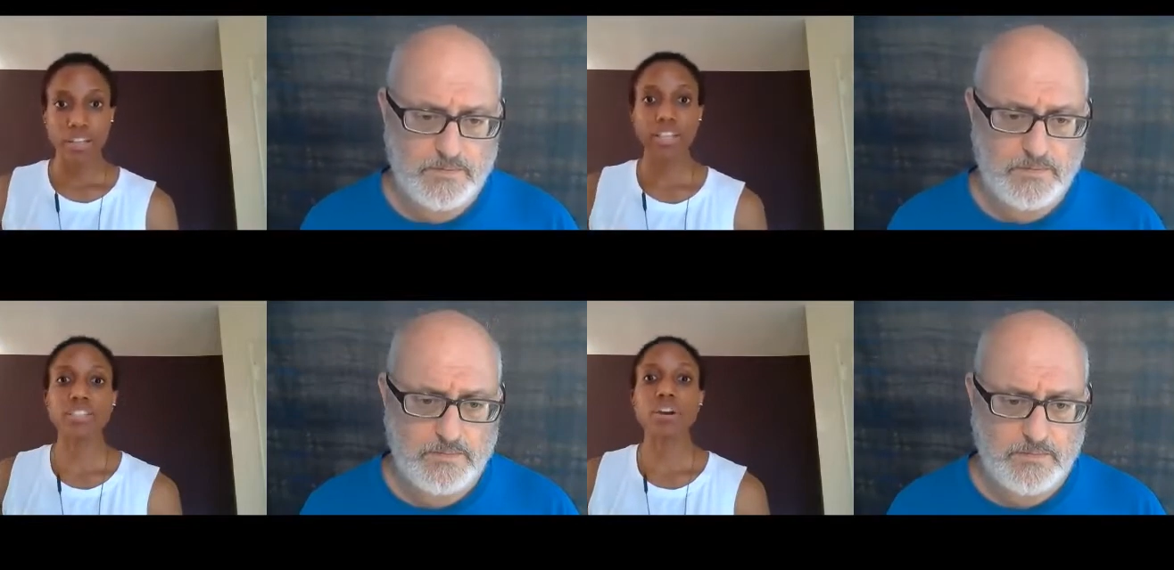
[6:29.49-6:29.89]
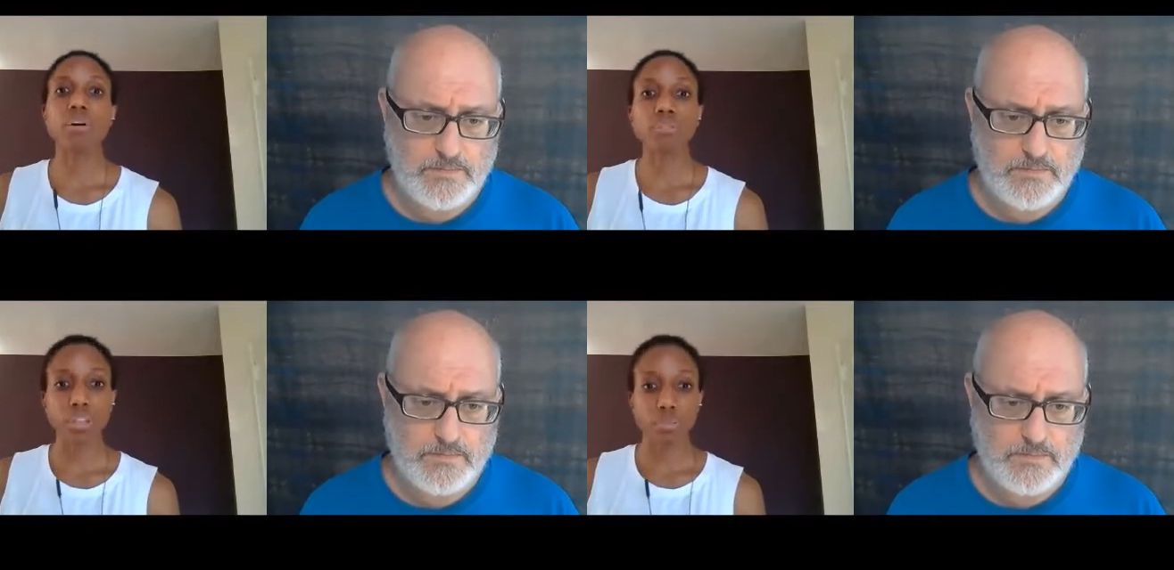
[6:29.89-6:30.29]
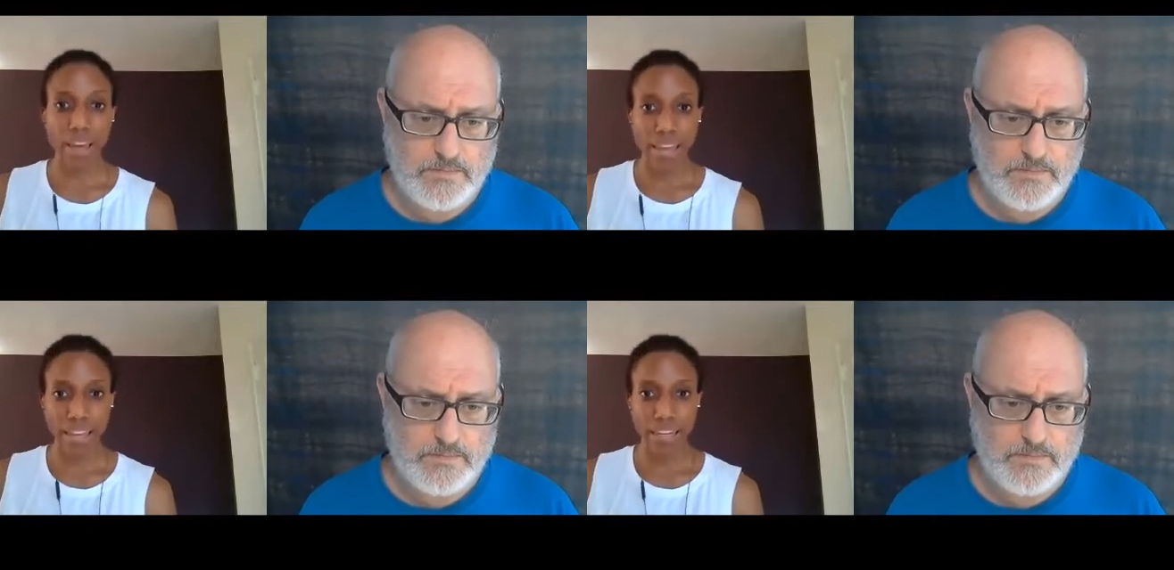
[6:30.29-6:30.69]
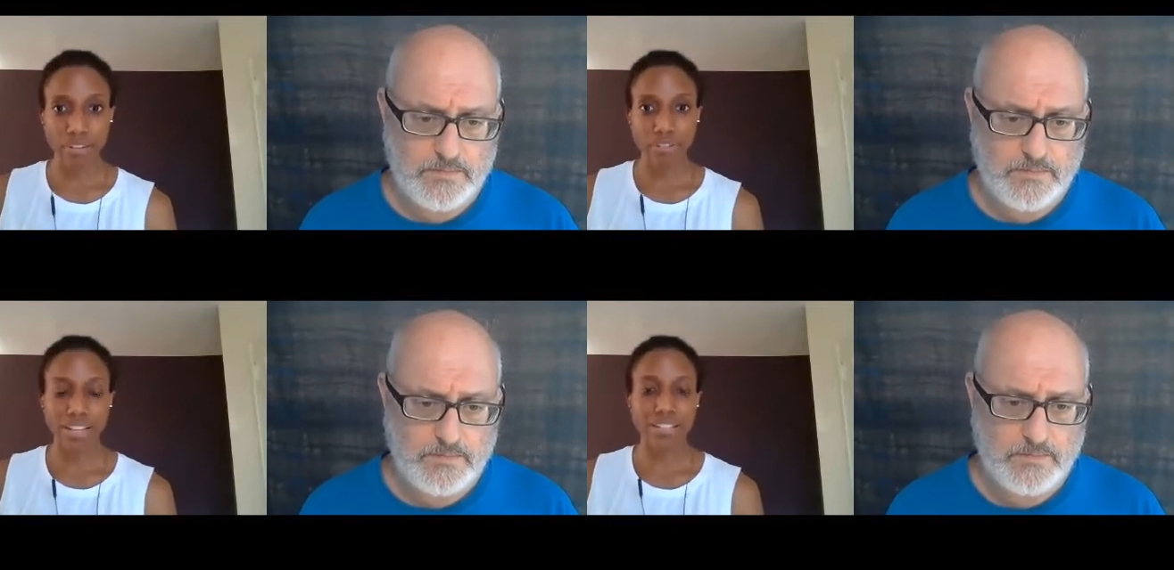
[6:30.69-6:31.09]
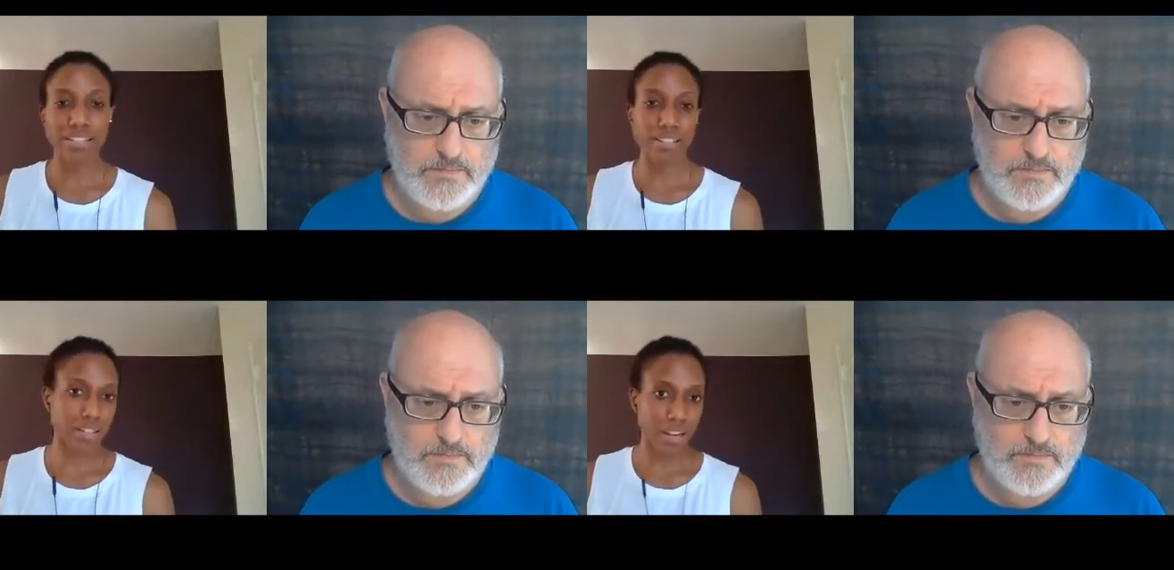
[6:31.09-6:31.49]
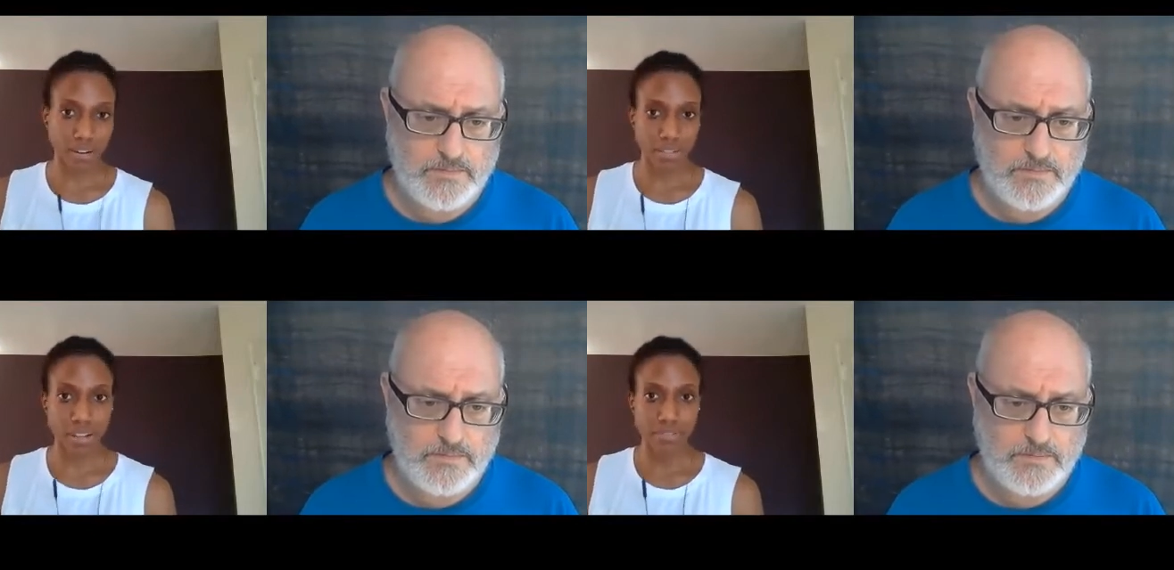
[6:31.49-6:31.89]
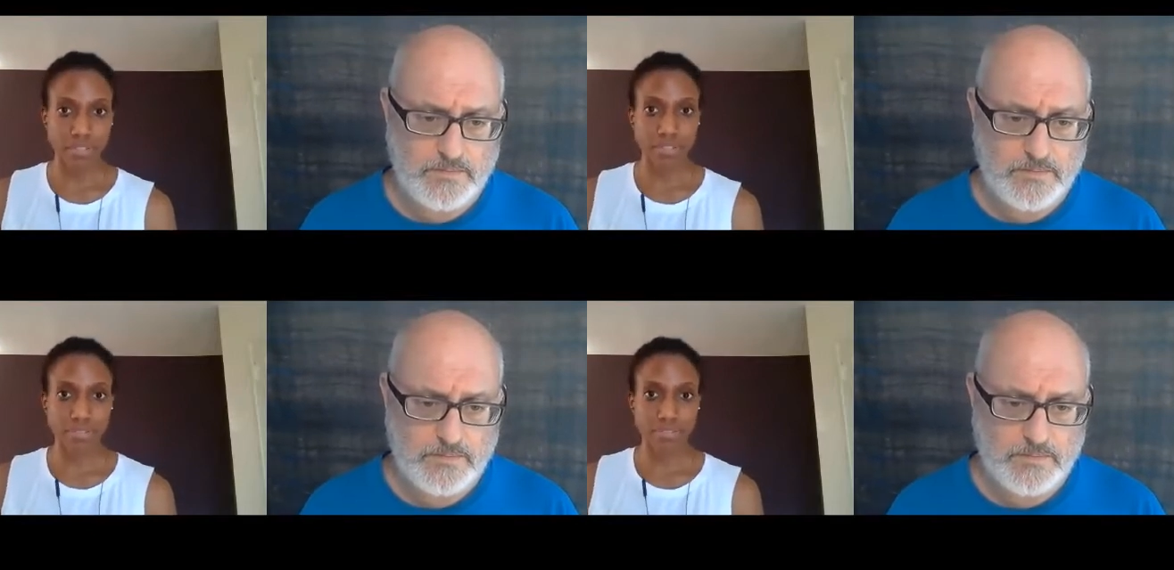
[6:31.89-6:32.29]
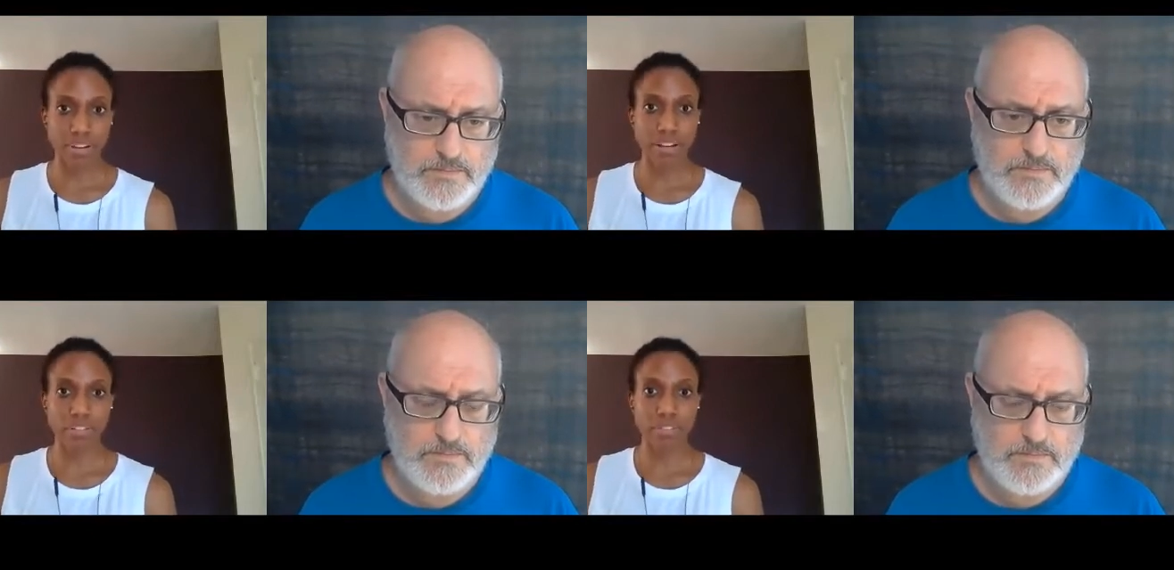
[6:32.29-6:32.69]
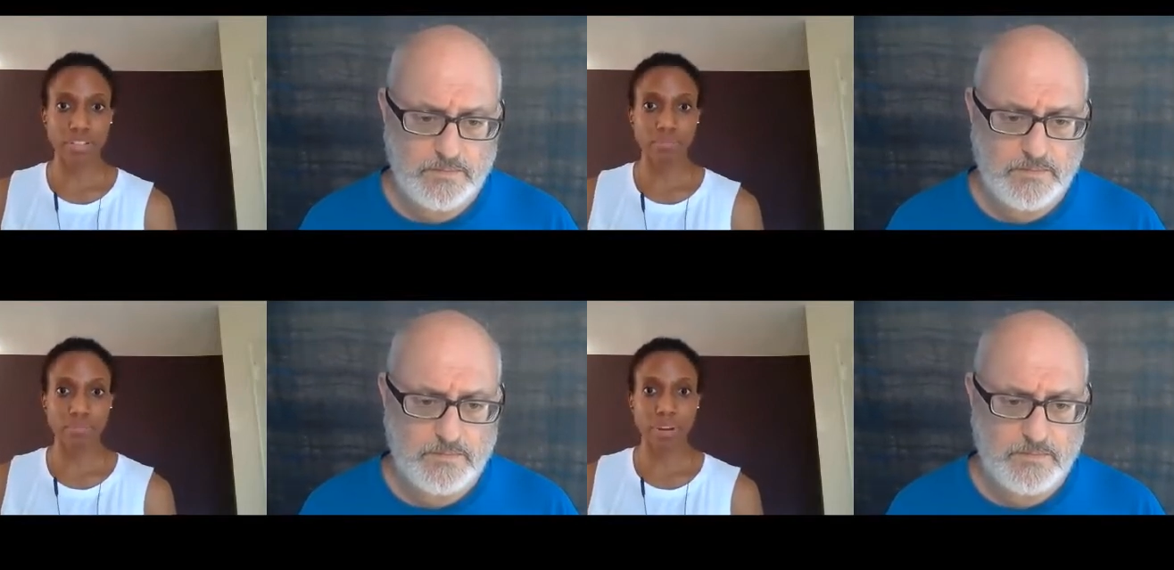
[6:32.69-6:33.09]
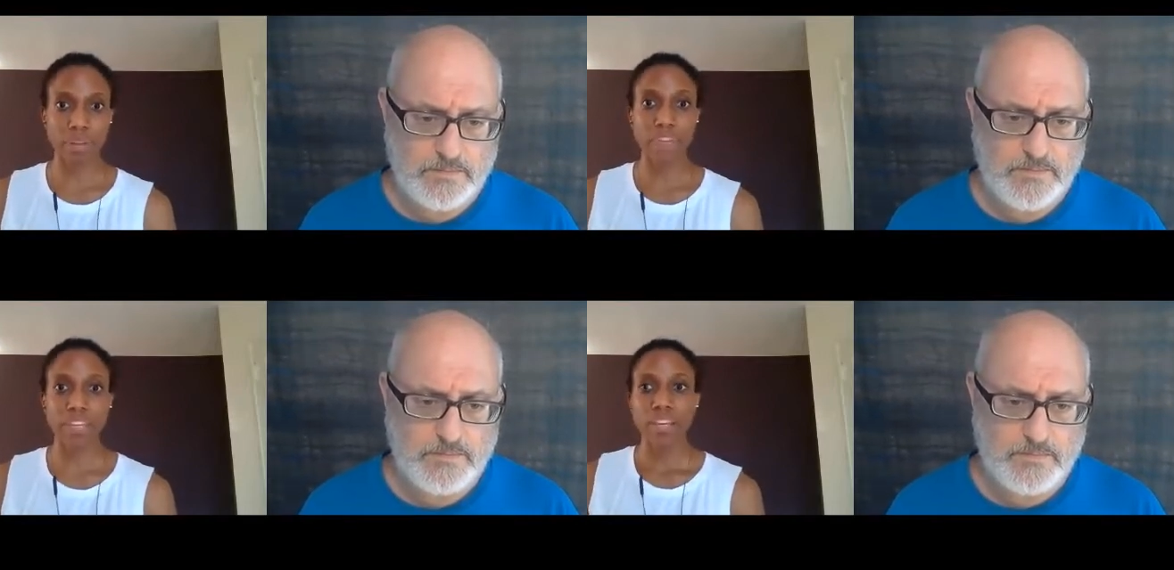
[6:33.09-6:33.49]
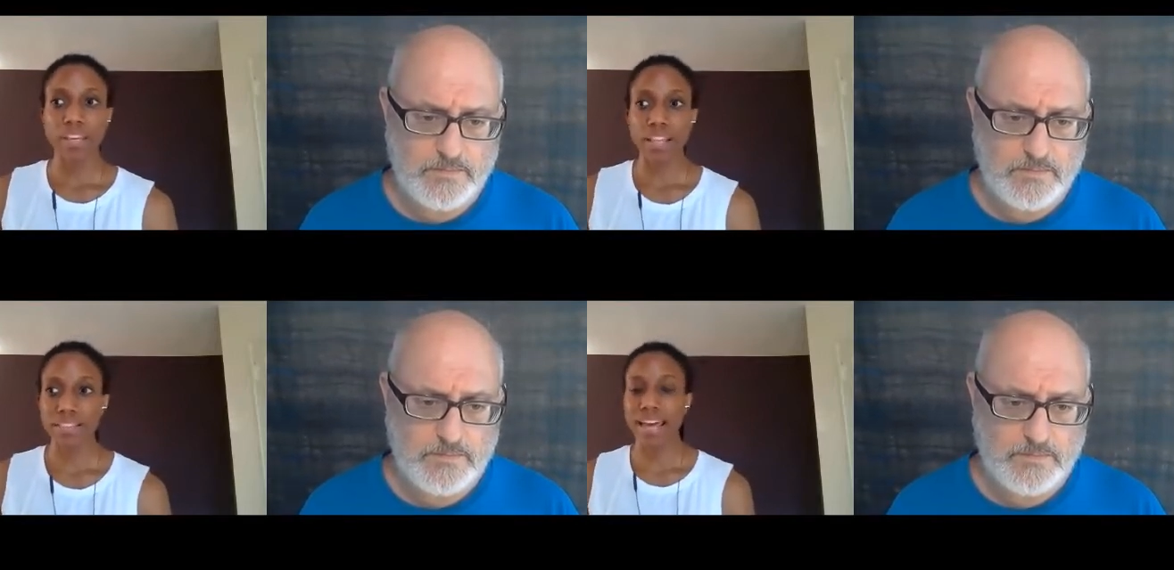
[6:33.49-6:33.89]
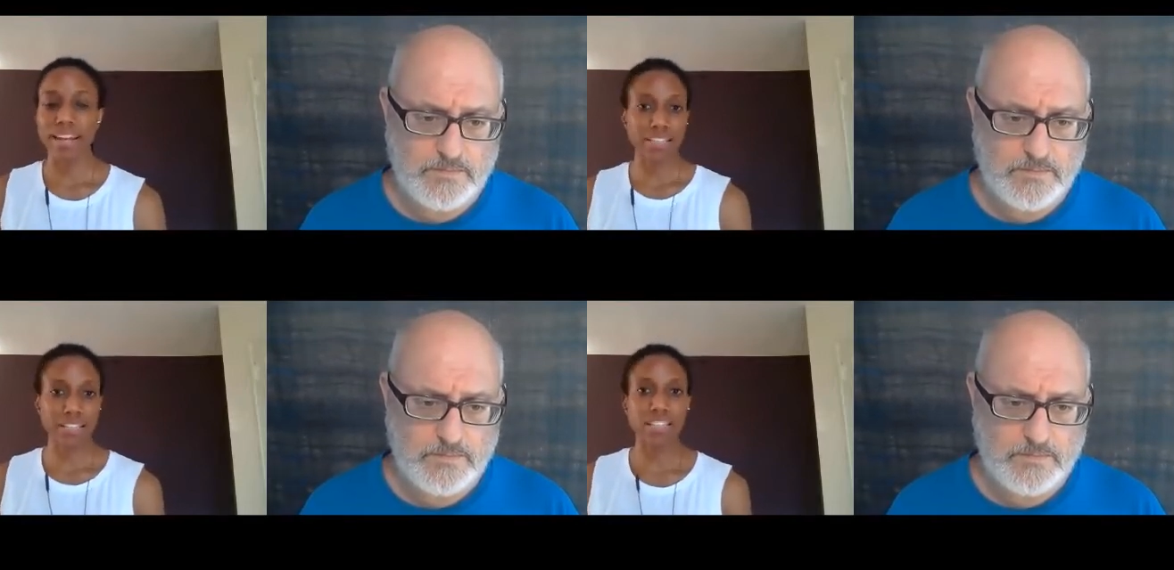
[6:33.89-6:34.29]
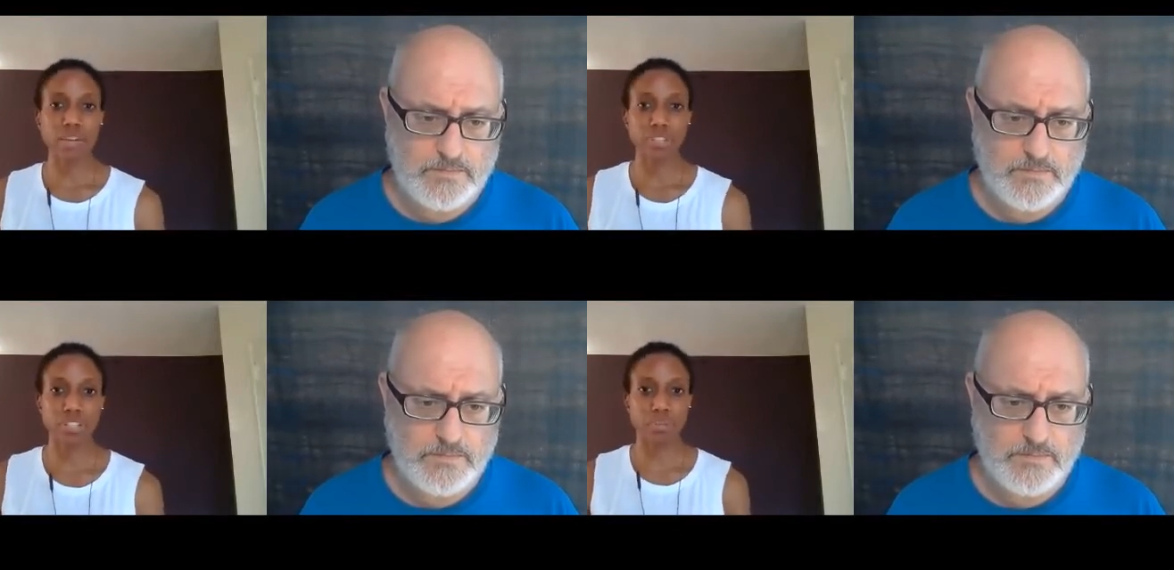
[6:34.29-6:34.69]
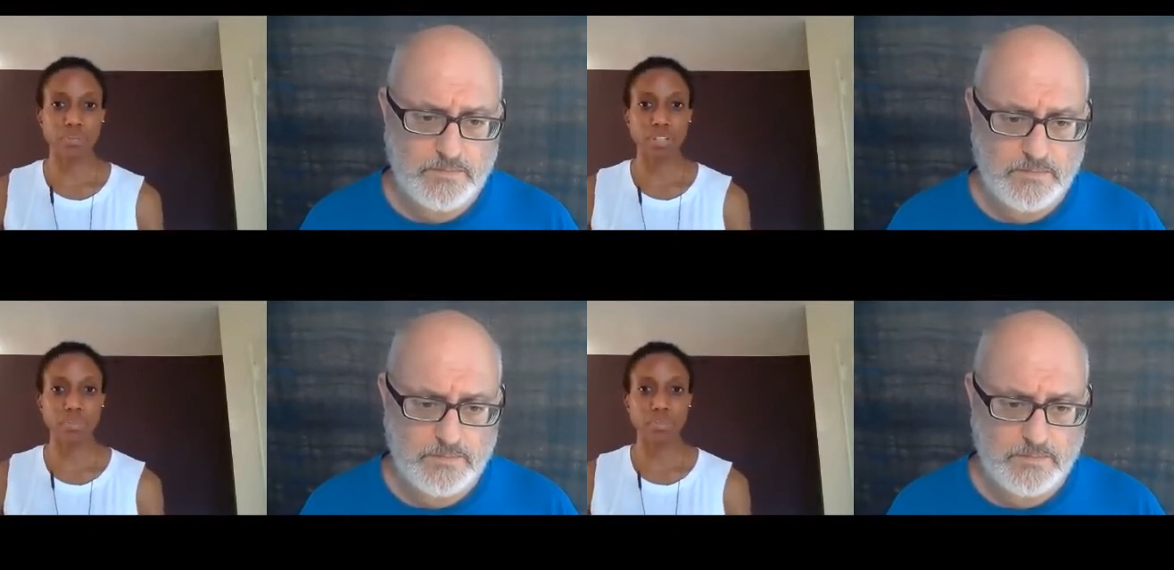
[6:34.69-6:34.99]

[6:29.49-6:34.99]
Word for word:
Speaker 1: is the only way for us to sustain ourselves financially, right? That, that is the assumption that we,